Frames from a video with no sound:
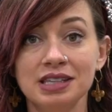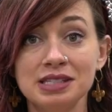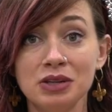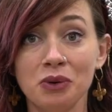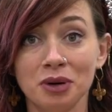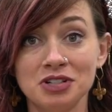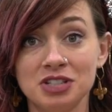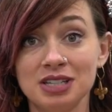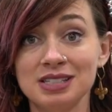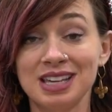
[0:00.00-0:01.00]
This little orange
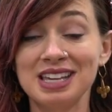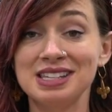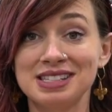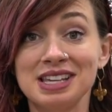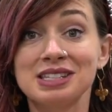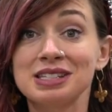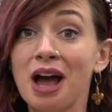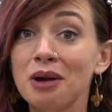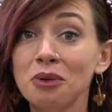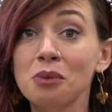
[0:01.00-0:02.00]
disc is
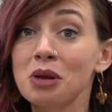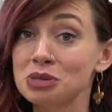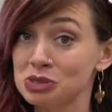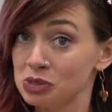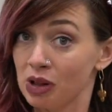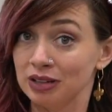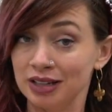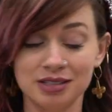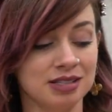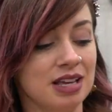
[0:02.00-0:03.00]
Skyroam
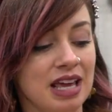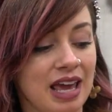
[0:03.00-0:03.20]
Solis,